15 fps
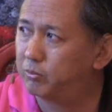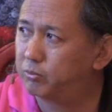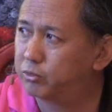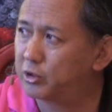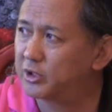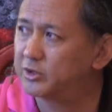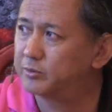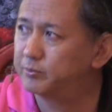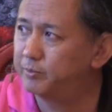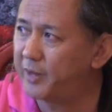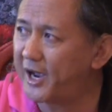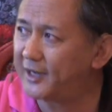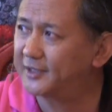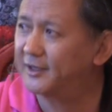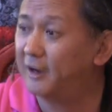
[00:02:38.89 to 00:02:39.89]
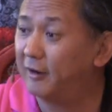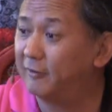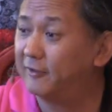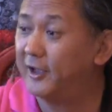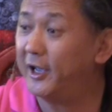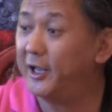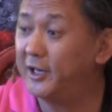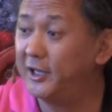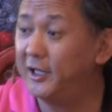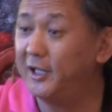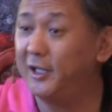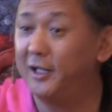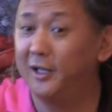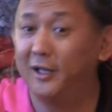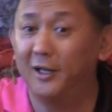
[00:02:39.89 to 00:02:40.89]
prospect of
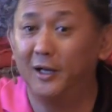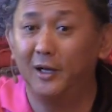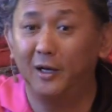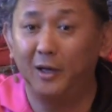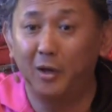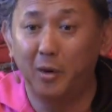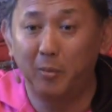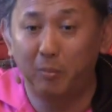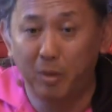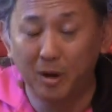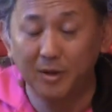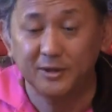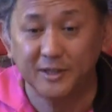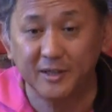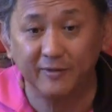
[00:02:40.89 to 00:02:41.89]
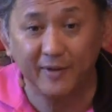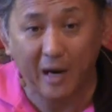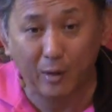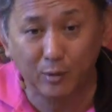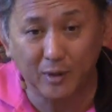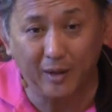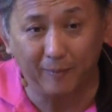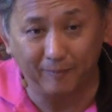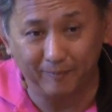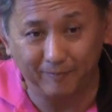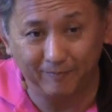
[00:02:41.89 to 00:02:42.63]
any positive outcome.